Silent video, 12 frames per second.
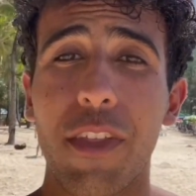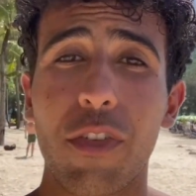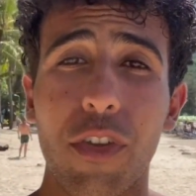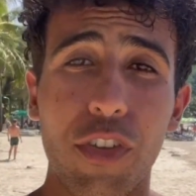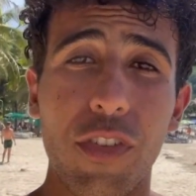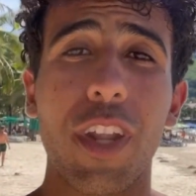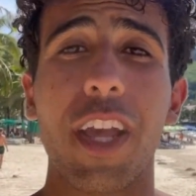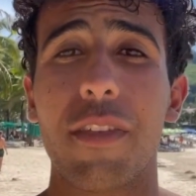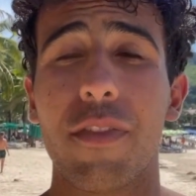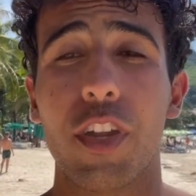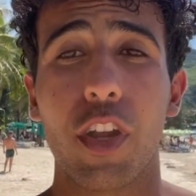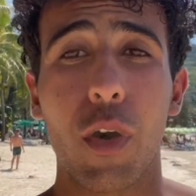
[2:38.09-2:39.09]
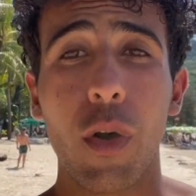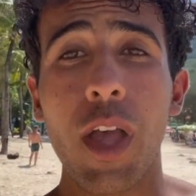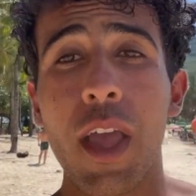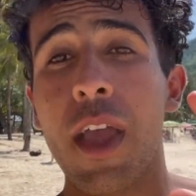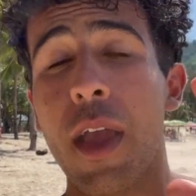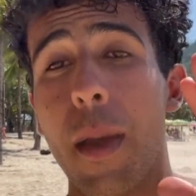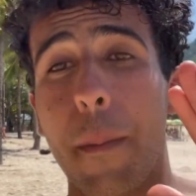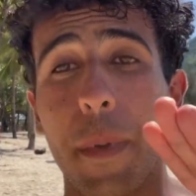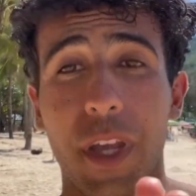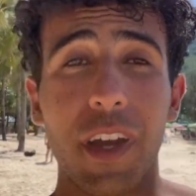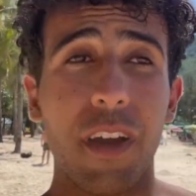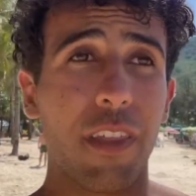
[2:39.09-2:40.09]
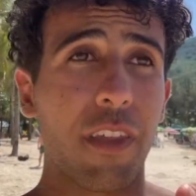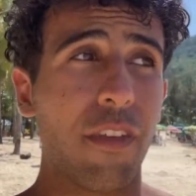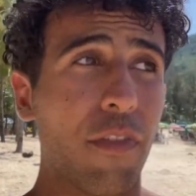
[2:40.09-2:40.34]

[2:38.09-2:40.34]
I just made a video about this a